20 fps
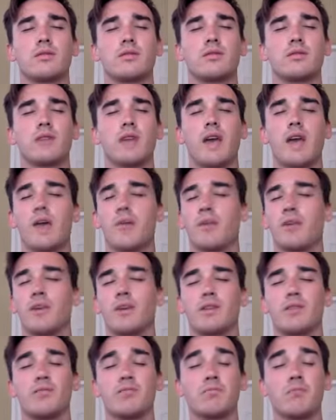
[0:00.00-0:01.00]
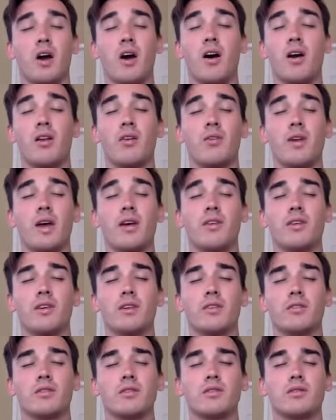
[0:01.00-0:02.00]
happening all around you,
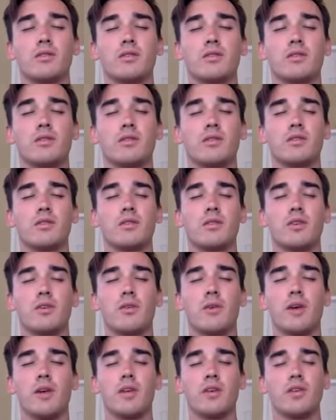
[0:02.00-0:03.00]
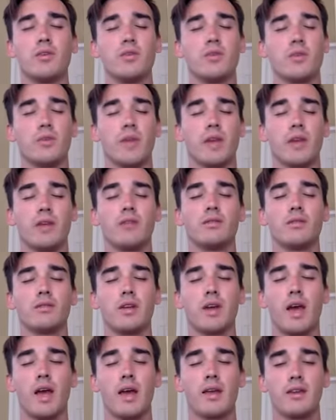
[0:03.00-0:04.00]
while you remain
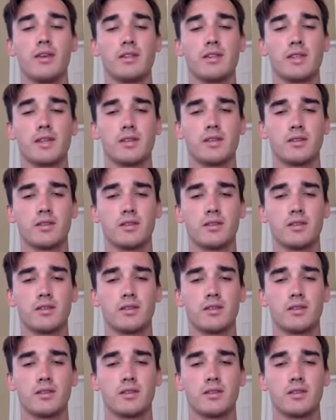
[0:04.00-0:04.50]
at your center.